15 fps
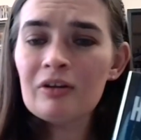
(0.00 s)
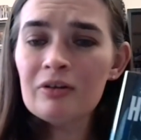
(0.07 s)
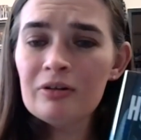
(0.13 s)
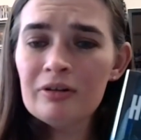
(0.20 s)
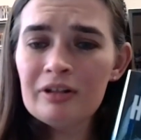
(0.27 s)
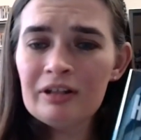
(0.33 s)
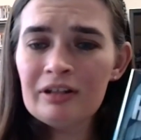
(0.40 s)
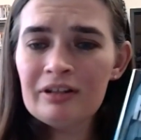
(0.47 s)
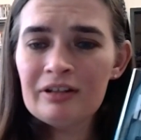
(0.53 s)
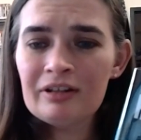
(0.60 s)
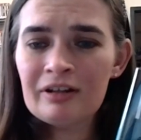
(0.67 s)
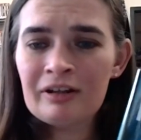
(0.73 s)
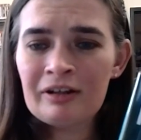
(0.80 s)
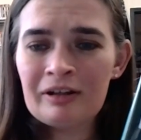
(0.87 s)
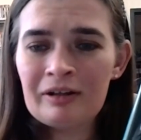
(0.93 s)
Hoodie
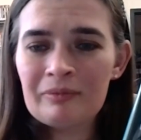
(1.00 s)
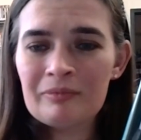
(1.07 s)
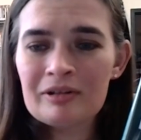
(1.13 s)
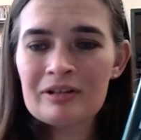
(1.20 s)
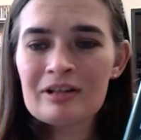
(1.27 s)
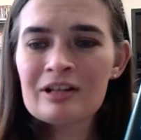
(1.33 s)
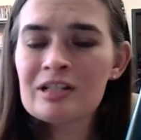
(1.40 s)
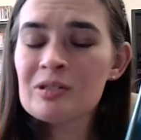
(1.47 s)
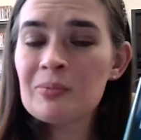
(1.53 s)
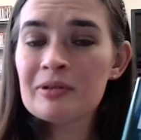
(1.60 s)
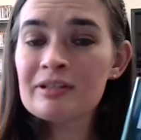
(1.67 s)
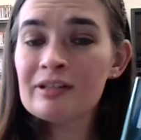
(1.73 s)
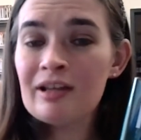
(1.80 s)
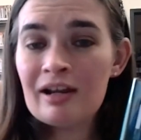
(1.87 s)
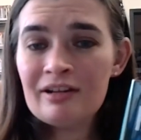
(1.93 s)

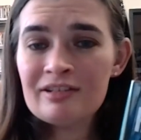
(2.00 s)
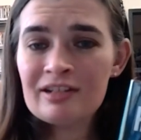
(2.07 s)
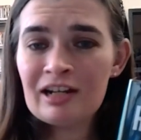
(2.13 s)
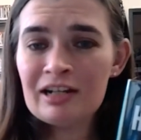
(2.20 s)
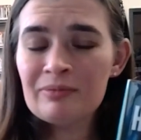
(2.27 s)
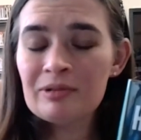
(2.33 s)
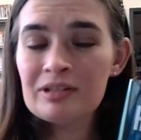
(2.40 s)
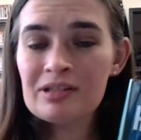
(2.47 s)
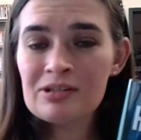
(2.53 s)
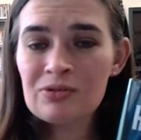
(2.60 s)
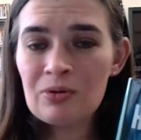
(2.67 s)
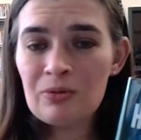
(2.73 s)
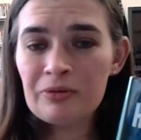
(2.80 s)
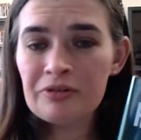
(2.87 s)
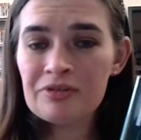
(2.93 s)
spends a lot of time with his
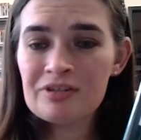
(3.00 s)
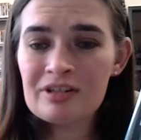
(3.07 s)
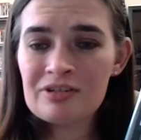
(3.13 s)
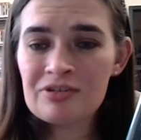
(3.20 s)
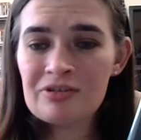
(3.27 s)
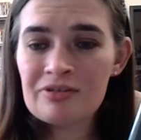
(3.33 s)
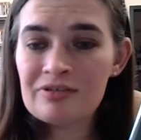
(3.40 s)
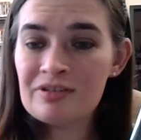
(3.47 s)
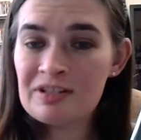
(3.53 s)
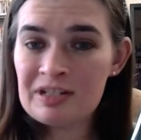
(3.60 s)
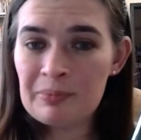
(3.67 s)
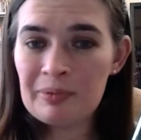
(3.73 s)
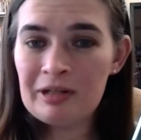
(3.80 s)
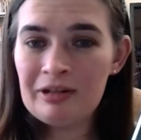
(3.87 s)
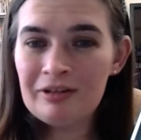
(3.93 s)
older sister,
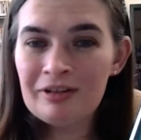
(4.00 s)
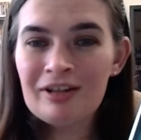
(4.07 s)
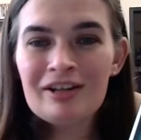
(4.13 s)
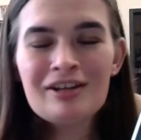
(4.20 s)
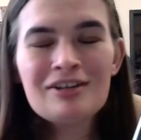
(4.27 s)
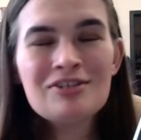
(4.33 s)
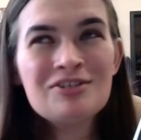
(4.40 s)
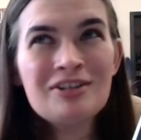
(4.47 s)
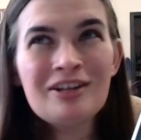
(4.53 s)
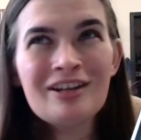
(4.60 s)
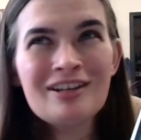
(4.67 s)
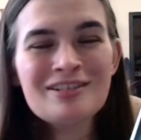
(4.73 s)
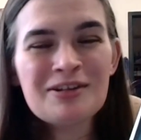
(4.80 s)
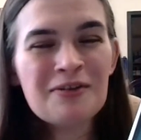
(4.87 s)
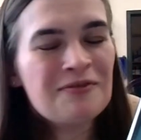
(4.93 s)
Zippy. She
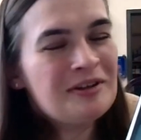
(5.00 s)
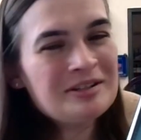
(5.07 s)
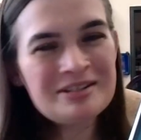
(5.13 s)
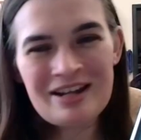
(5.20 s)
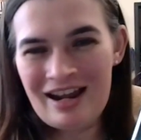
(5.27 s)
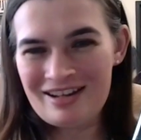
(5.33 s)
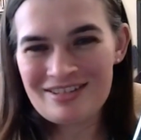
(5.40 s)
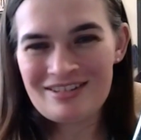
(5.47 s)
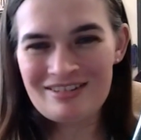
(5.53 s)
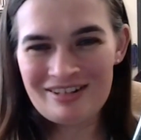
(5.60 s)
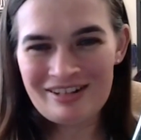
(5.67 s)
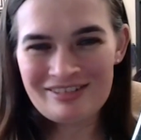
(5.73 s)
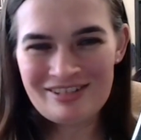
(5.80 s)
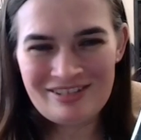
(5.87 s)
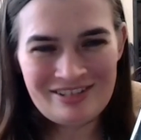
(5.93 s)
is a
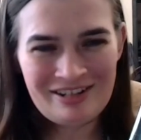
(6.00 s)
fantastic